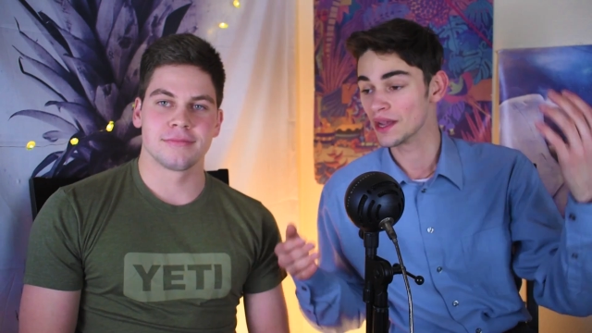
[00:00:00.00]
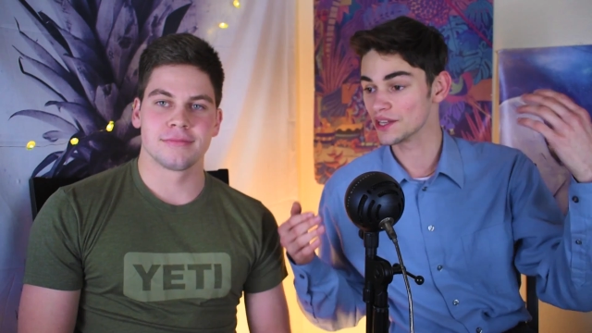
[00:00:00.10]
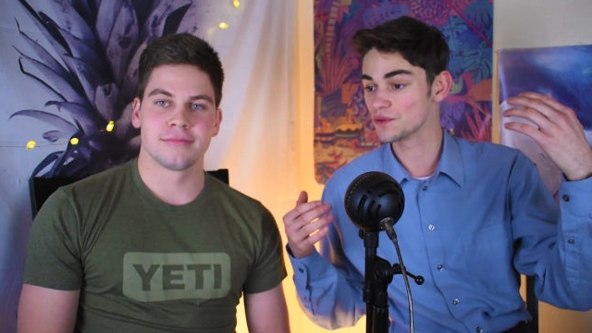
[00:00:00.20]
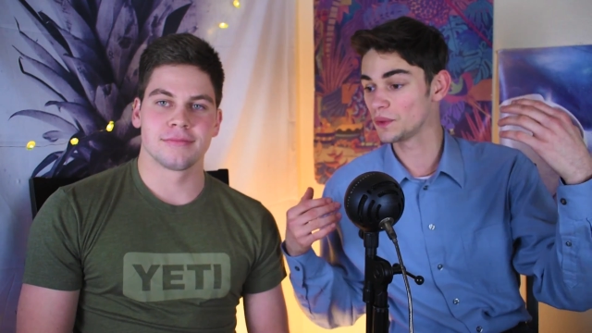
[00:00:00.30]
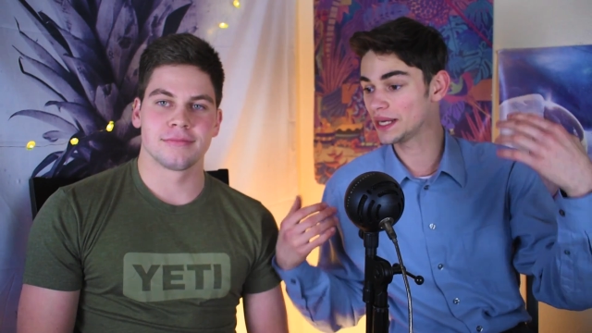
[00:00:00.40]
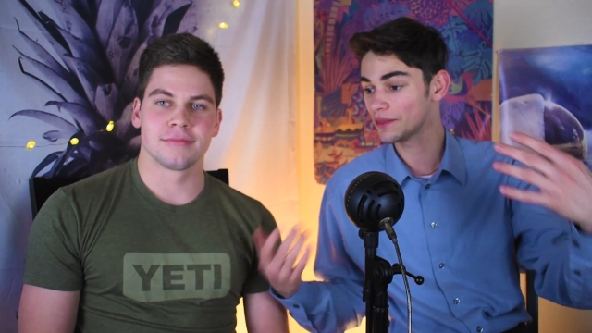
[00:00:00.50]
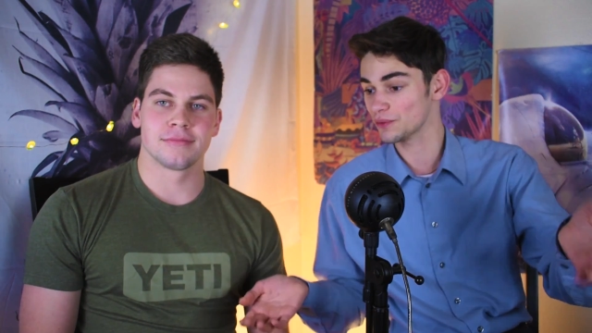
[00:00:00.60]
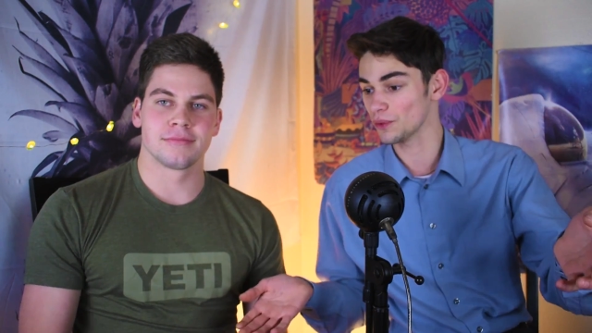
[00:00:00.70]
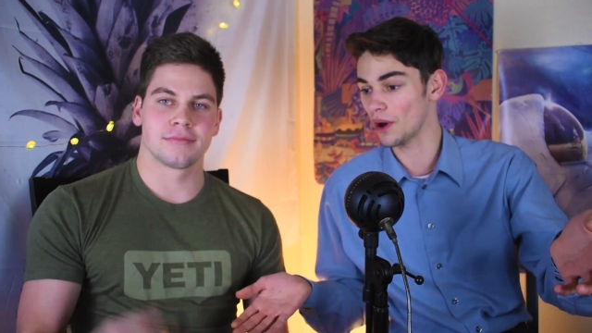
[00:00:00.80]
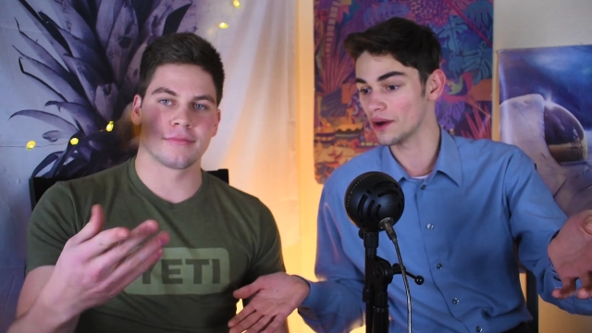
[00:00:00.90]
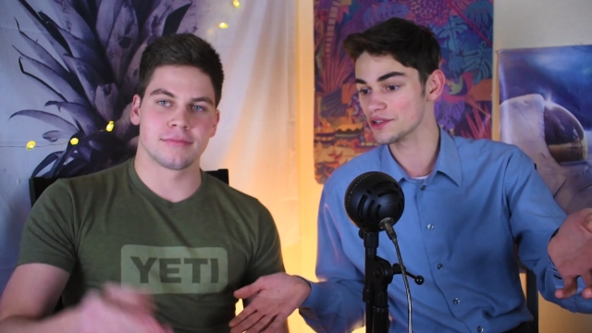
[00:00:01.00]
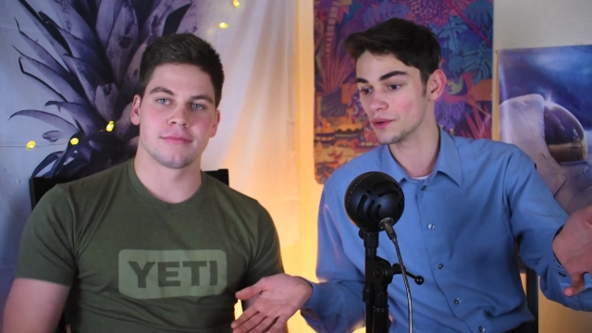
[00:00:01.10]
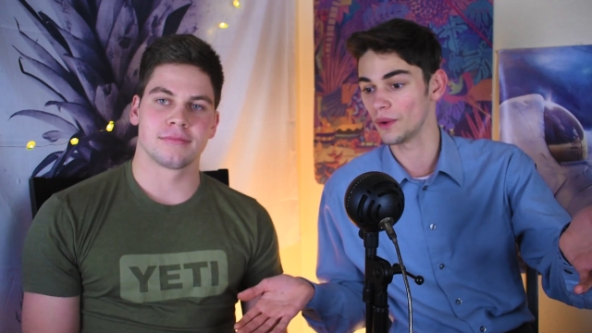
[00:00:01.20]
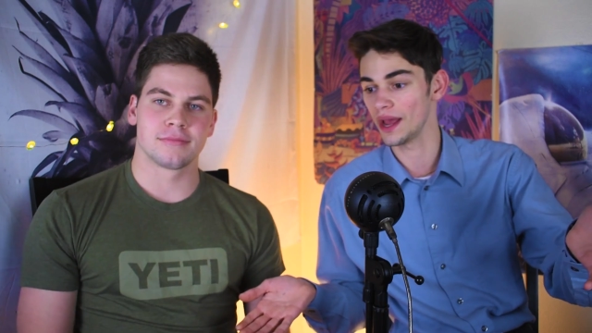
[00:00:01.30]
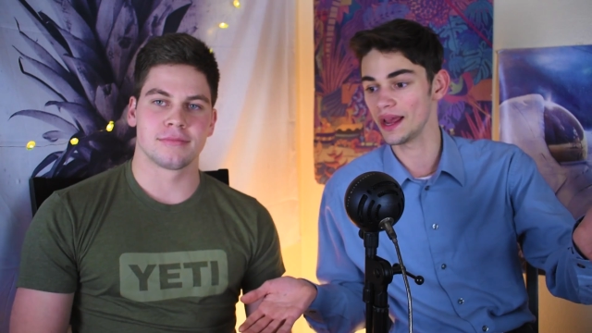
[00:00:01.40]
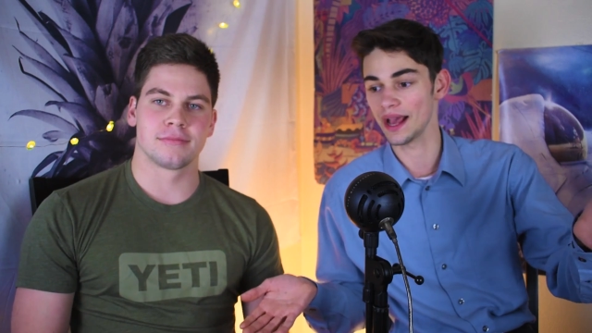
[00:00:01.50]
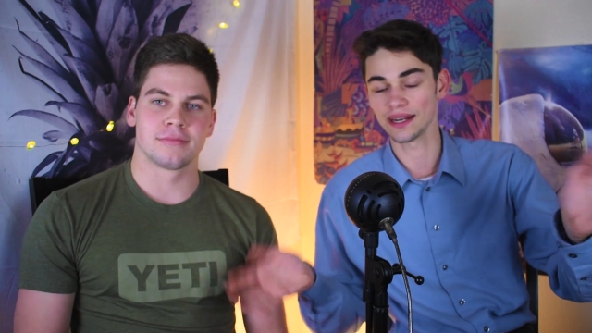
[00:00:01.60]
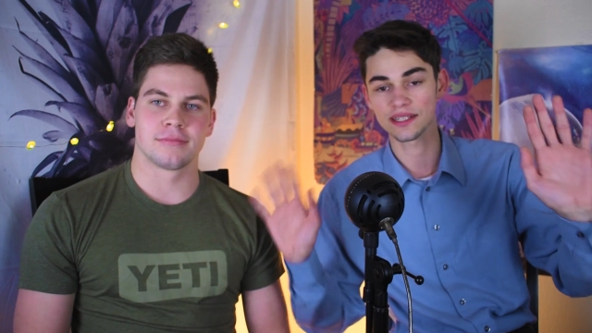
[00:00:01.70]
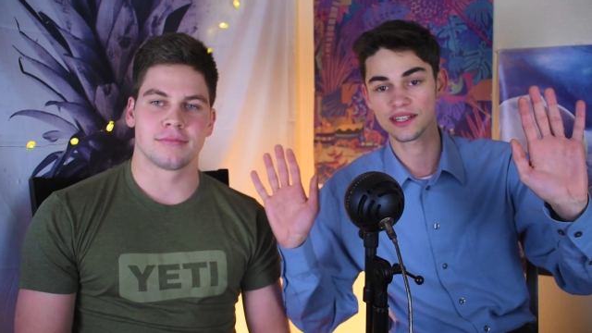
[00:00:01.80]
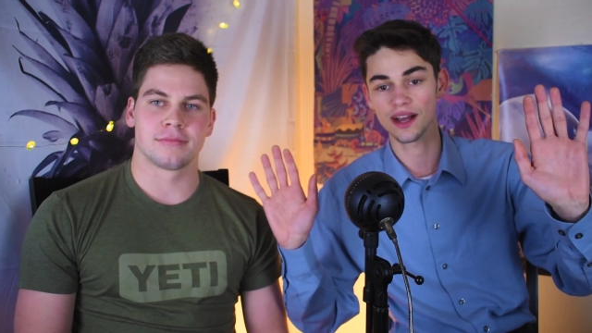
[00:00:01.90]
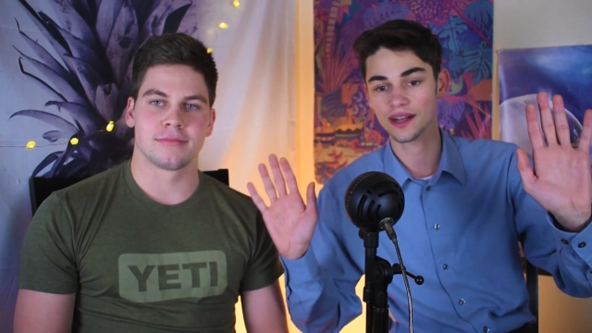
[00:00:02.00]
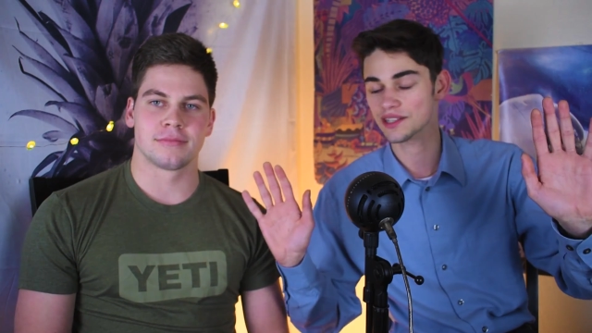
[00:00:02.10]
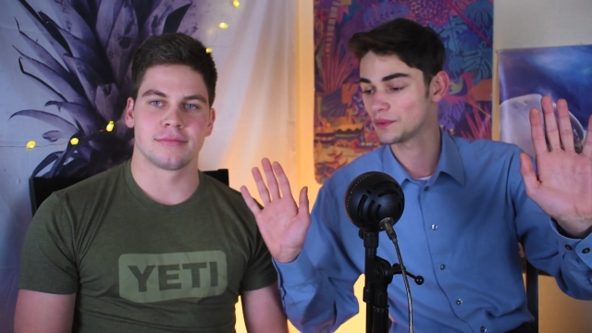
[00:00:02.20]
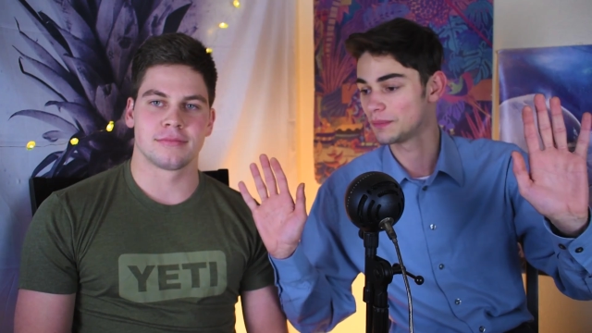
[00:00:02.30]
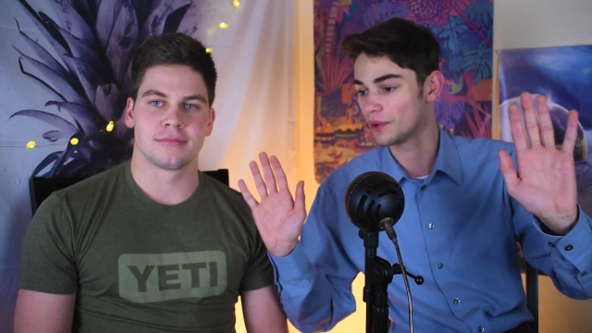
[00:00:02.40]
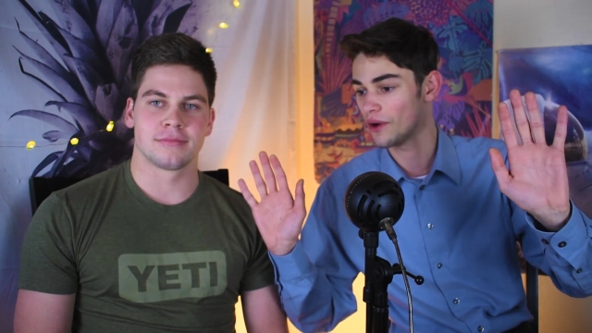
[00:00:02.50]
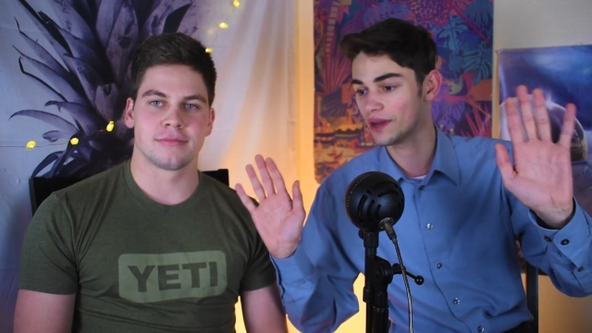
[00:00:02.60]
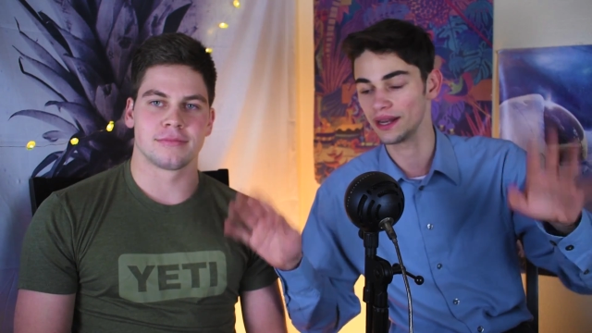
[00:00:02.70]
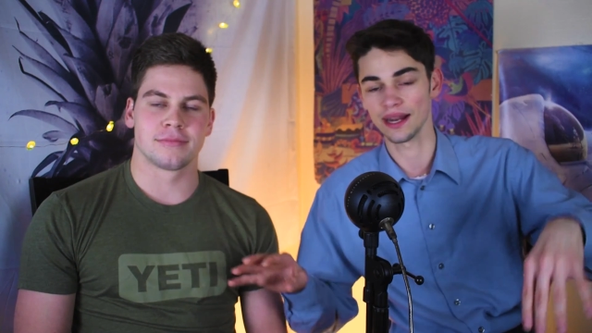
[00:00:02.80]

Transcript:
Speaker 1: because we threw ours away, and it sucks, and we broke it,